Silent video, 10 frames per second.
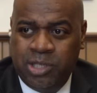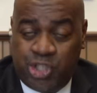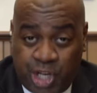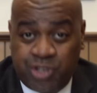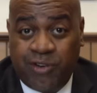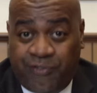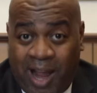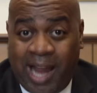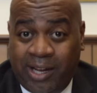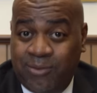
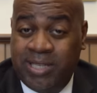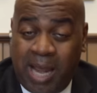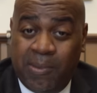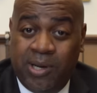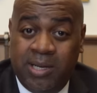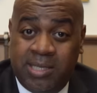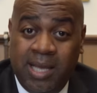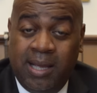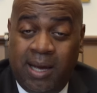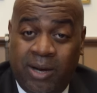gentrifying those
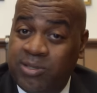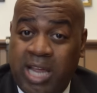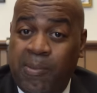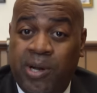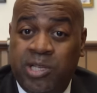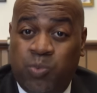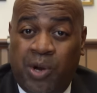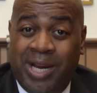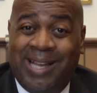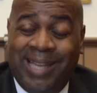neighborhoods. Those neighborhoods
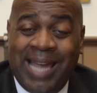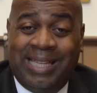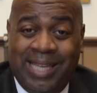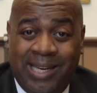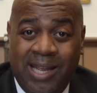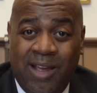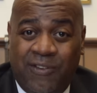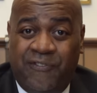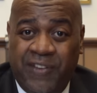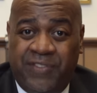were neglected
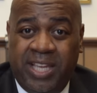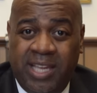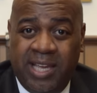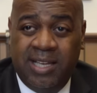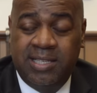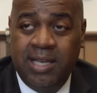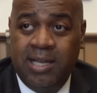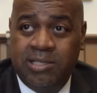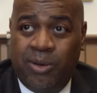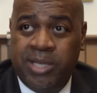for 50 years.
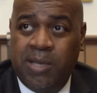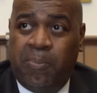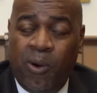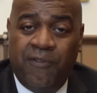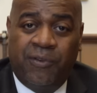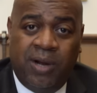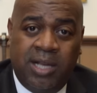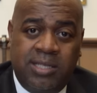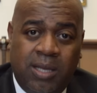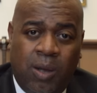So it's important for
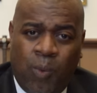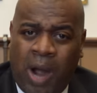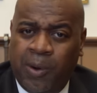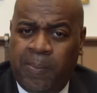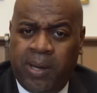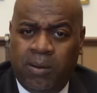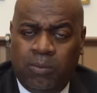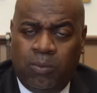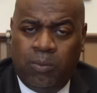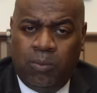us, while we
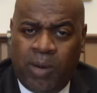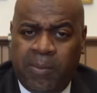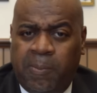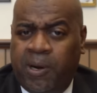want to be